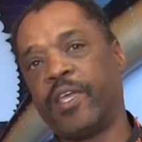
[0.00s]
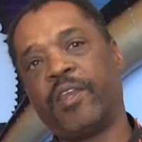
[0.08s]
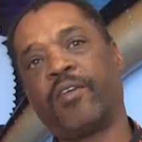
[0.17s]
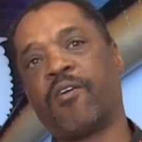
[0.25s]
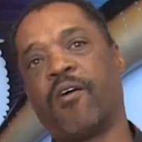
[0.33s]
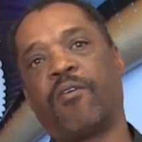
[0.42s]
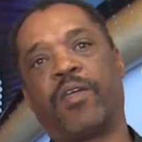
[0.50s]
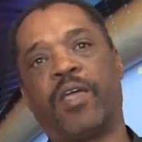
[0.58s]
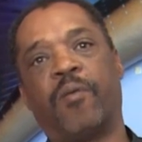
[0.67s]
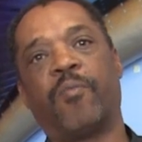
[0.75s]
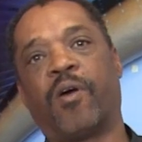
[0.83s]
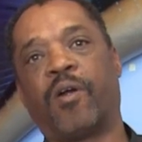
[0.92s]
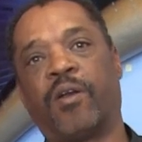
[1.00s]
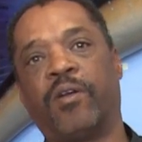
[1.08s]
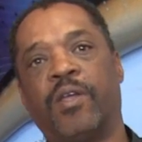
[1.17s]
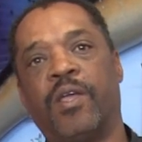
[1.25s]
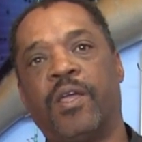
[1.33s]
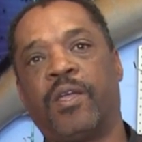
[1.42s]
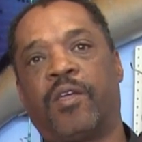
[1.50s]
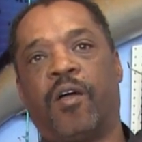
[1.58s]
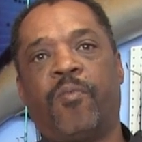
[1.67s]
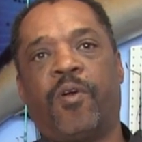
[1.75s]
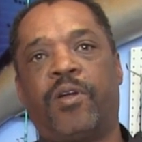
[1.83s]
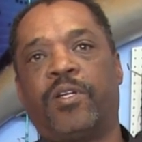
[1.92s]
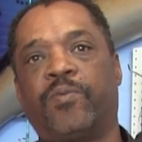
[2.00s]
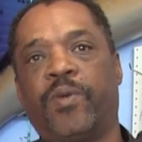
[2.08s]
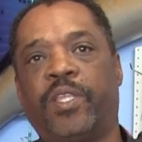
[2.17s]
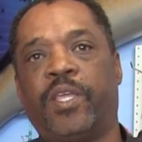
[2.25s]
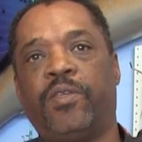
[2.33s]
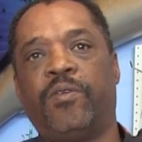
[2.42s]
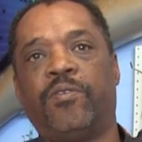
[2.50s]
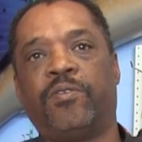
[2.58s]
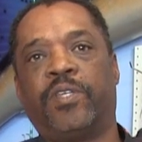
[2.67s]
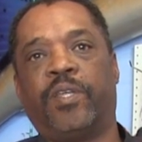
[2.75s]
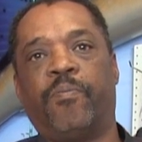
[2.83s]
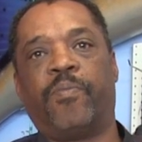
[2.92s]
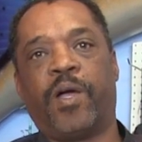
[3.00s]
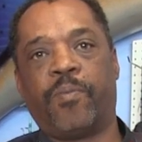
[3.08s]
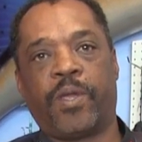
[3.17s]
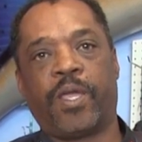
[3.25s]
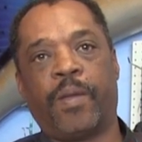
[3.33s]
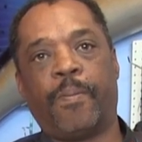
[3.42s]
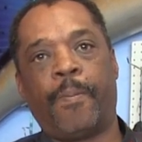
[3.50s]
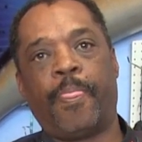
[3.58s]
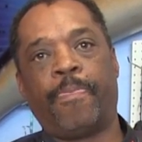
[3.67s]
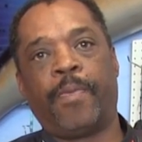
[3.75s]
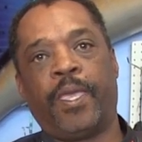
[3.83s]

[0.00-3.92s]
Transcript: in it called Gumar. Gumar is what they use in bubblegum,